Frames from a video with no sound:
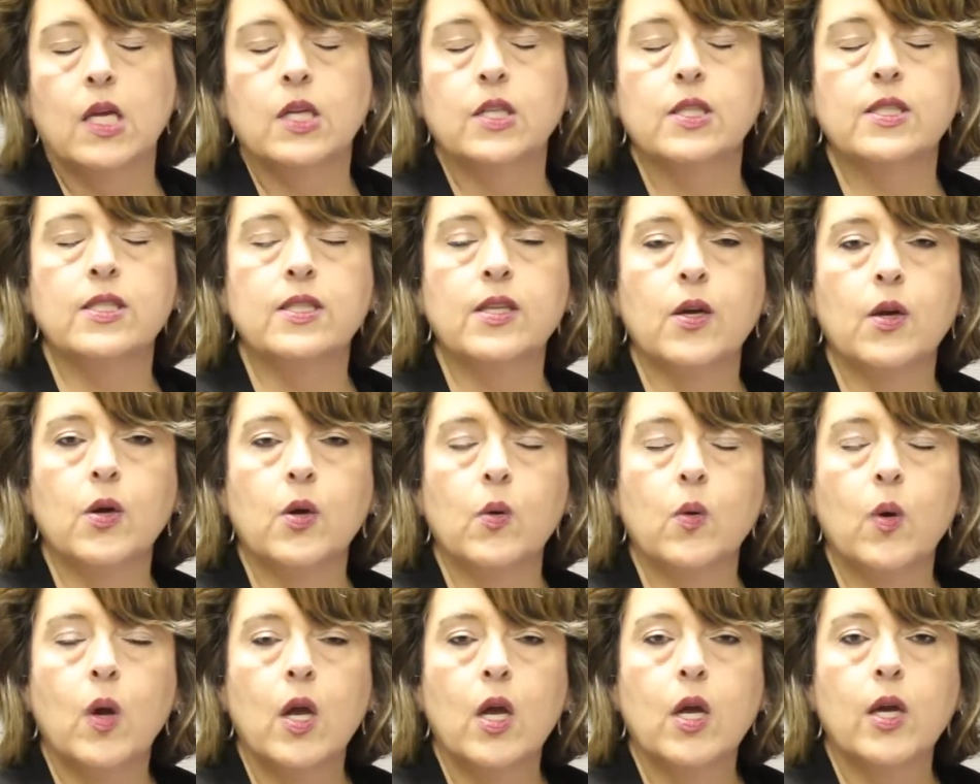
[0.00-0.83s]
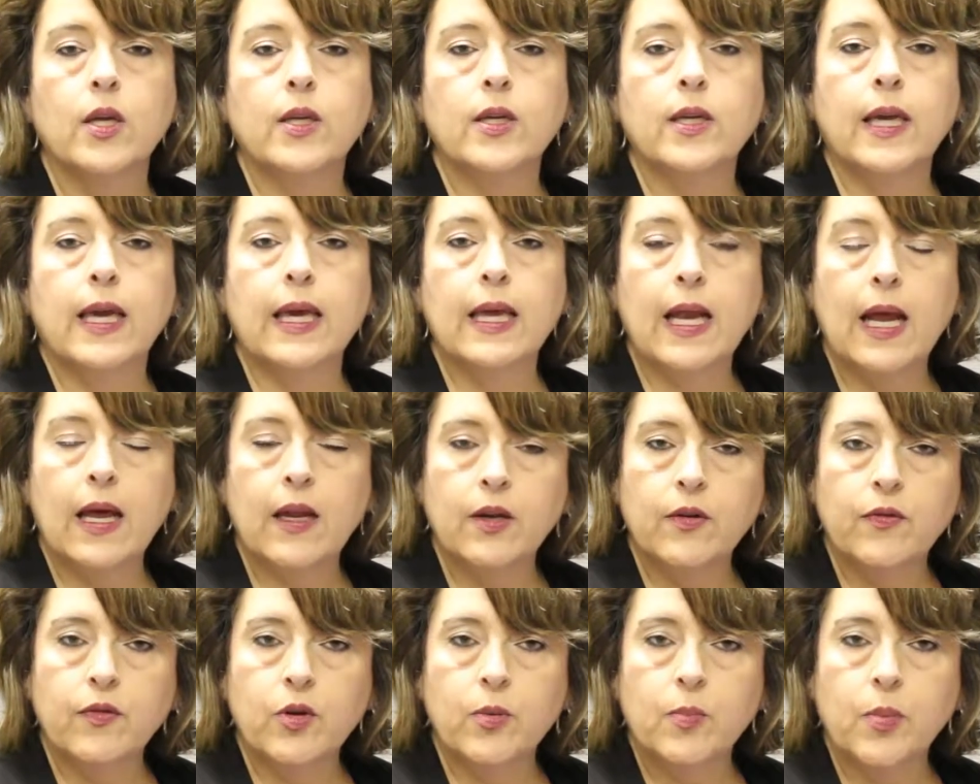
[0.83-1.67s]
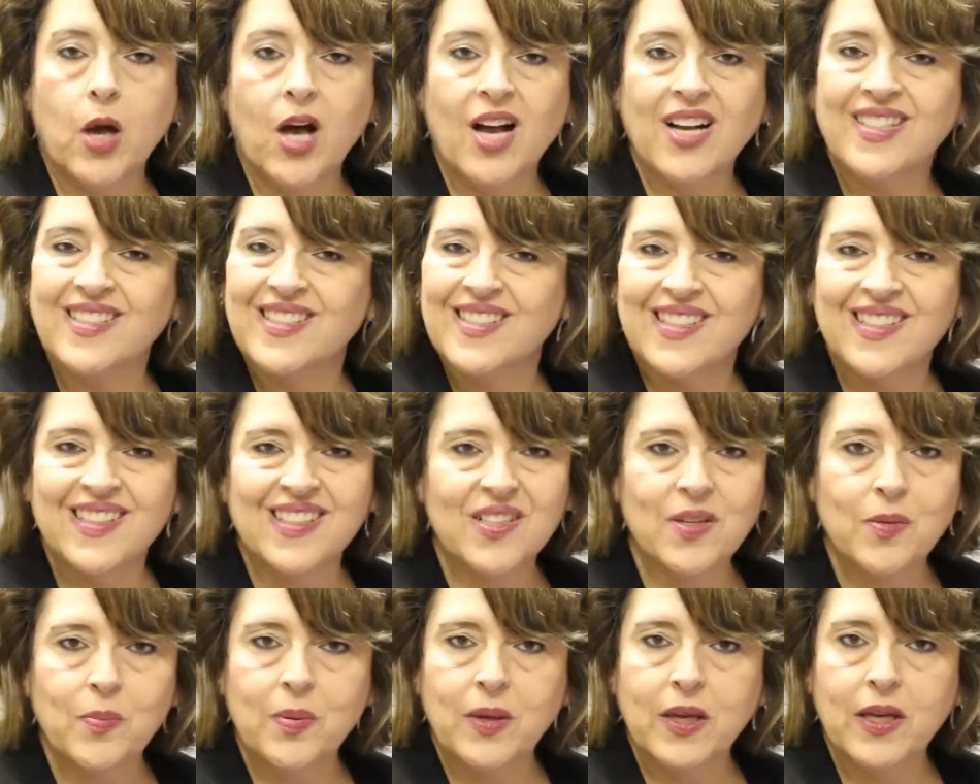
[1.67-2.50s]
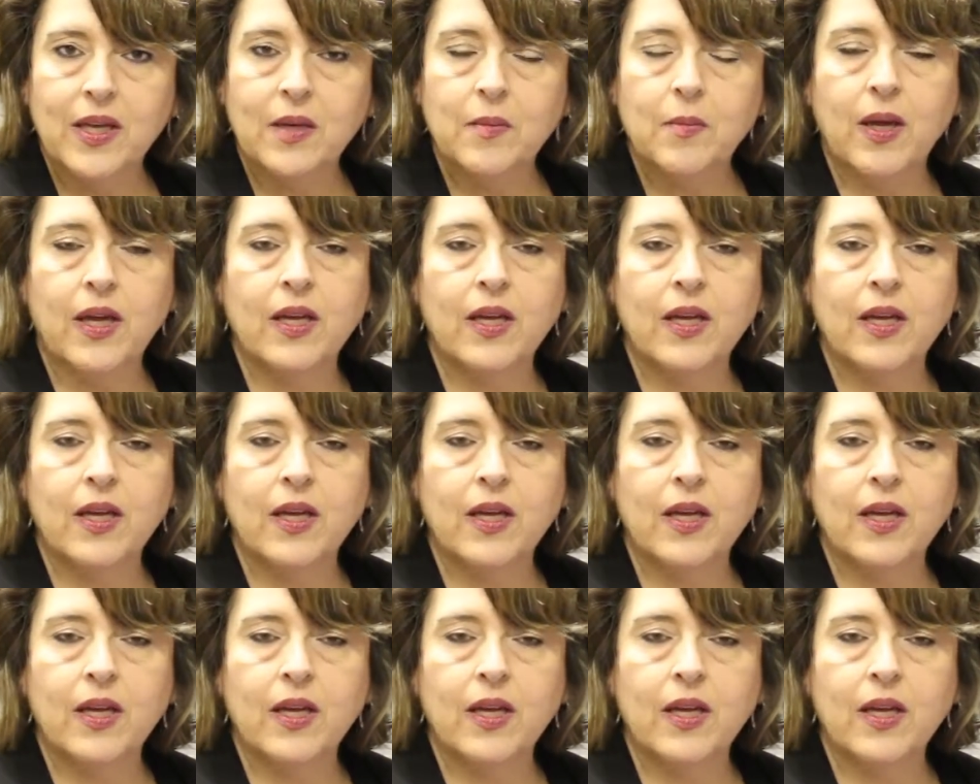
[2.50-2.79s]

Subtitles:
So get out of your box a little bit.